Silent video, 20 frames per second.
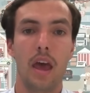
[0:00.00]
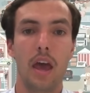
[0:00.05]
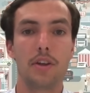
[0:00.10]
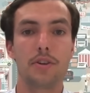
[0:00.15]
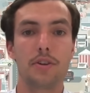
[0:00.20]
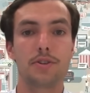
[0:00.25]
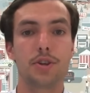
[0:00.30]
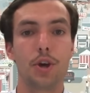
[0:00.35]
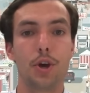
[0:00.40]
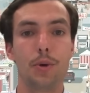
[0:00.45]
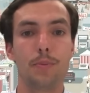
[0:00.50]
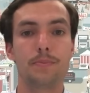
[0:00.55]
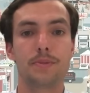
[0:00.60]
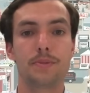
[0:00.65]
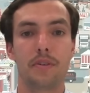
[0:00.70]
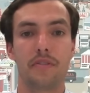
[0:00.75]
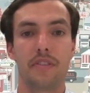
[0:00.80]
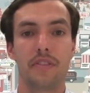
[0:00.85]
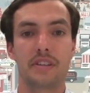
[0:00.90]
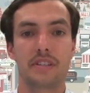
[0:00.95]
In terms
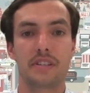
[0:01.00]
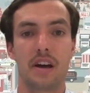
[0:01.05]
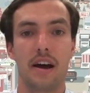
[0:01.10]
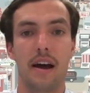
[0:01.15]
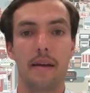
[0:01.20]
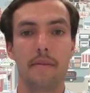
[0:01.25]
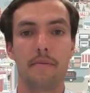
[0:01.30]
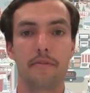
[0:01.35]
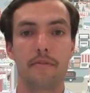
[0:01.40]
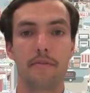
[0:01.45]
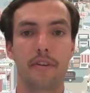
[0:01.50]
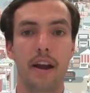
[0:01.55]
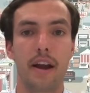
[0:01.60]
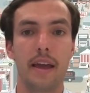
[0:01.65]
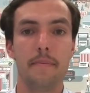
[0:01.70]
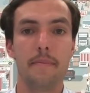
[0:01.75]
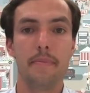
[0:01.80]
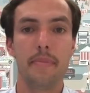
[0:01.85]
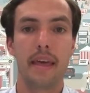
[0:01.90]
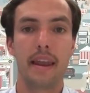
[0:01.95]
of the time
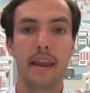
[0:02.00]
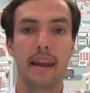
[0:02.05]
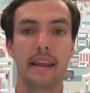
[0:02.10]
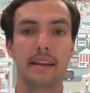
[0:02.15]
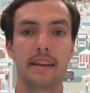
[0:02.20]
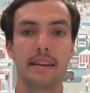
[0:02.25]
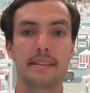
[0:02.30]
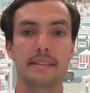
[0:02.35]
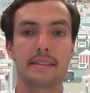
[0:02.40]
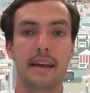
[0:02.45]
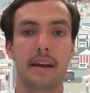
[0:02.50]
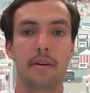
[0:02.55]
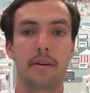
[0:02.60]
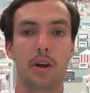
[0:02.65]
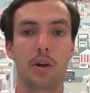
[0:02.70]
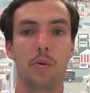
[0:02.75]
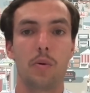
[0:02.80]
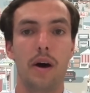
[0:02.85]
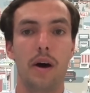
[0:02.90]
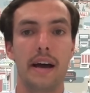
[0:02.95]
frame that lenders are
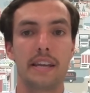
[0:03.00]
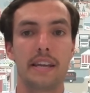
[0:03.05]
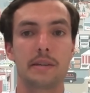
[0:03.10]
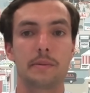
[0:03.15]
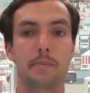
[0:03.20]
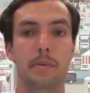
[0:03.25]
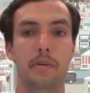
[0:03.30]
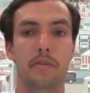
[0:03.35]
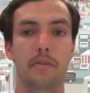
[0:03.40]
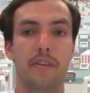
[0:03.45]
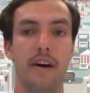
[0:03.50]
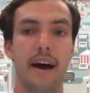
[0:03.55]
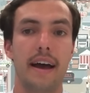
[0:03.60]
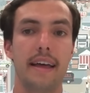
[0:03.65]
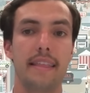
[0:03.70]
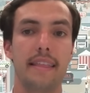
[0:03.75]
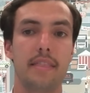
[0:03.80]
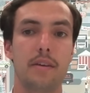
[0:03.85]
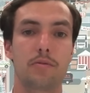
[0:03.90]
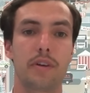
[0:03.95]
required to
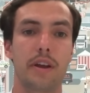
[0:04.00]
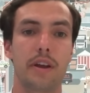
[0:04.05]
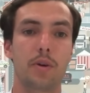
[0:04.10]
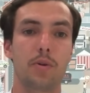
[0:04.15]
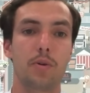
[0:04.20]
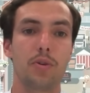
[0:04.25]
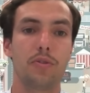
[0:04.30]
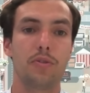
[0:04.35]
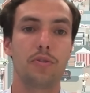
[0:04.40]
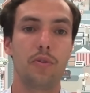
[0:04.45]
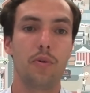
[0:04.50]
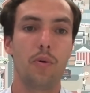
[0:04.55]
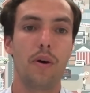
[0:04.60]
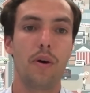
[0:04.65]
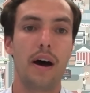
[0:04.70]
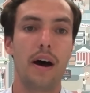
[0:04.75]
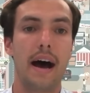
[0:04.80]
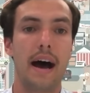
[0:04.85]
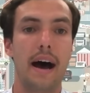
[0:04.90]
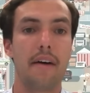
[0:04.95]
provide the records
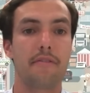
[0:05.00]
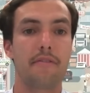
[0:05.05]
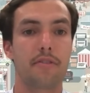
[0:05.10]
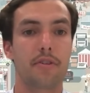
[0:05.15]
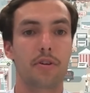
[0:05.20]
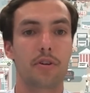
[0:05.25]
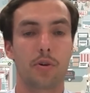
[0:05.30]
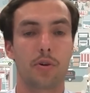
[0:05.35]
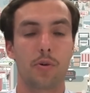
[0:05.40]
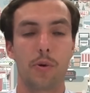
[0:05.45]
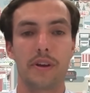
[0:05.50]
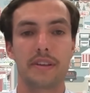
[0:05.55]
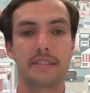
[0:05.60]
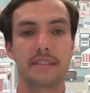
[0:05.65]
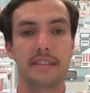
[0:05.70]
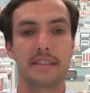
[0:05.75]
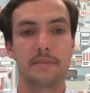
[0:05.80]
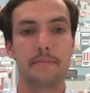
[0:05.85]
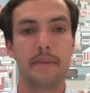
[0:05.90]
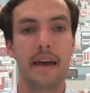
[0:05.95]
for after a
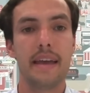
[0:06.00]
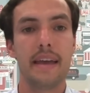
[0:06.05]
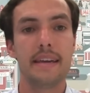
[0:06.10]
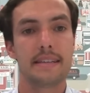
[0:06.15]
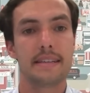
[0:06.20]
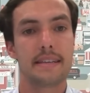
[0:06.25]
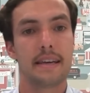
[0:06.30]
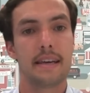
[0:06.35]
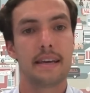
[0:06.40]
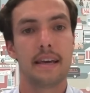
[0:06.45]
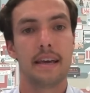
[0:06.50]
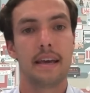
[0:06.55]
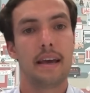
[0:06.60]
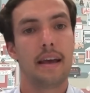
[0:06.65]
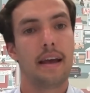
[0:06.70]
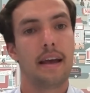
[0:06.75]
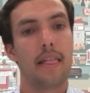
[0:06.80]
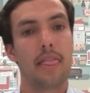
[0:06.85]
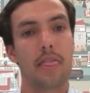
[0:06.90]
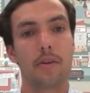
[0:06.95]
request is made,
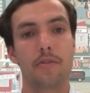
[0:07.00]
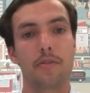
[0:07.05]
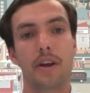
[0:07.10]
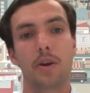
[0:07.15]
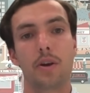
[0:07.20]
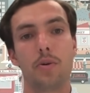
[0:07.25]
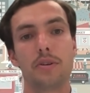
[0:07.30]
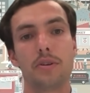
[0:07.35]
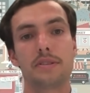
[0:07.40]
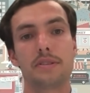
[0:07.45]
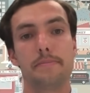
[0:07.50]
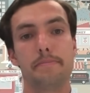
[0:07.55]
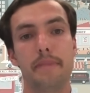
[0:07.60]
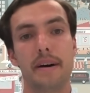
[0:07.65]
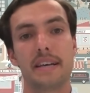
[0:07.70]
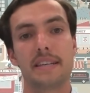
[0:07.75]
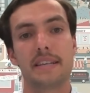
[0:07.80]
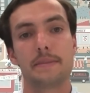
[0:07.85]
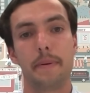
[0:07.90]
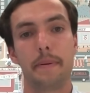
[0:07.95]
the records
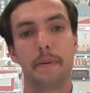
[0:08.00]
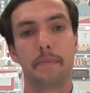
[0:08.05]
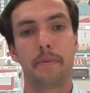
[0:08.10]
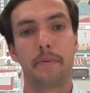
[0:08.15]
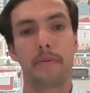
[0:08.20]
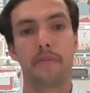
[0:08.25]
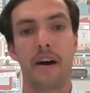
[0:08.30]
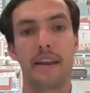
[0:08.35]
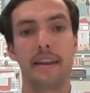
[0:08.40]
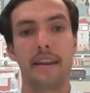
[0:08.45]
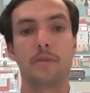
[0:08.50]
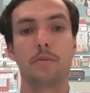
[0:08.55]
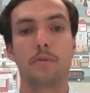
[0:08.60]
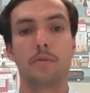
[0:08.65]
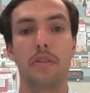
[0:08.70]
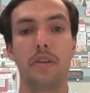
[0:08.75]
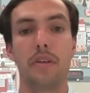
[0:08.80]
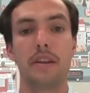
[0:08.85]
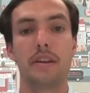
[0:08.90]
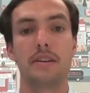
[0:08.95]
must be provided
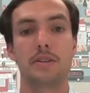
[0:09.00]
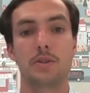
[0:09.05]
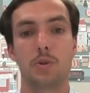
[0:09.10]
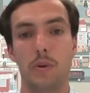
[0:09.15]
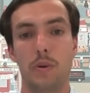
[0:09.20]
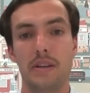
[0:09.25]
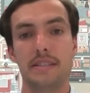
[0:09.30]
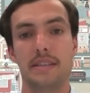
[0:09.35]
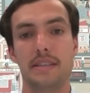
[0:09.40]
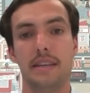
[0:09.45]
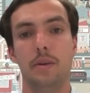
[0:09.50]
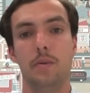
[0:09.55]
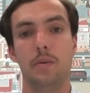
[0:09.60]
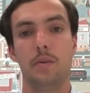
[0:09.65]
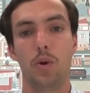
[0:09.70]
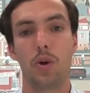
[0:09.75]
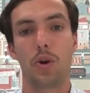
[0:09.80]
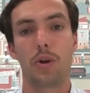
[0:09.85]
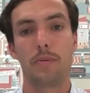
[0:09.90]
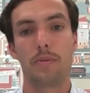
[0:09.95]
within 20
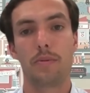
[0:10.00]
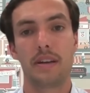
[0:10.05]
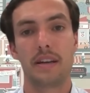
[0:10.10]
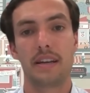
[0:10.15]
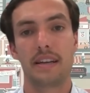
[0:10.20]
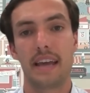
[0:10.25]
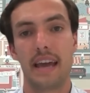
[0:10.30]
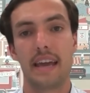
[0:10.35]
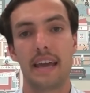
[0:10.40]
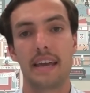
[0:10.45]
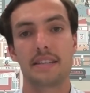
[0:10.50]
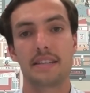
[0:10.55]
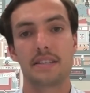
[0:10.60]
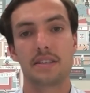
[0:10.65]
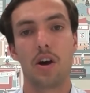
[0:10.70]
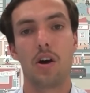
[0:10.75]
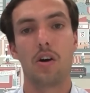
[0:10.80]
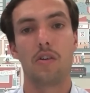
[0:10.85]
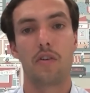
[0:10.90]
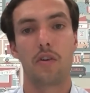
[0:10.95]
working days
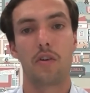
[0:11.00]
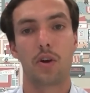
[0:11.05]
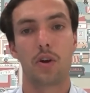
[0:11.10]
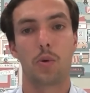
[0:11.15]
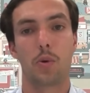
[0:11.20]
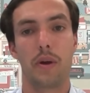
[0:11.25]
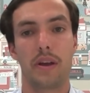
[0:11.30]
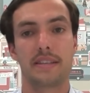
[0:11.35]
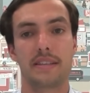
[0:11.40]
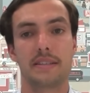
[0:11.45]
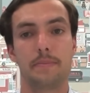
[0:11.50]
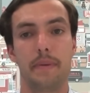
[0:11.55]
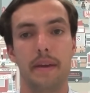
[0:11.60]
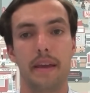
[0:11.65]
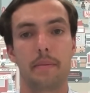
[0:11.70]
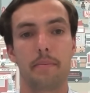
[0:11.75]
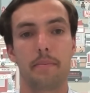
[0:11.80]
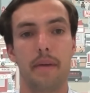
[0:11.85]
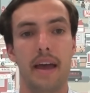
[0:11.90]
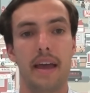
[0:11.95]
of a request
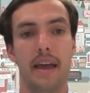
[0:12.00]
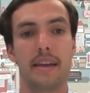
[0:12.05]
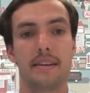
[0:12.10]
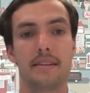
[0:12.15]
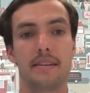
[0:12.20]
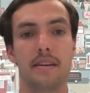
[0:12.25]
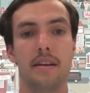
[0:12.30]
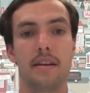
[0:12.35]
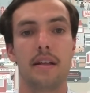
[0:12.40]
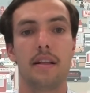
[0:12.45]
being made,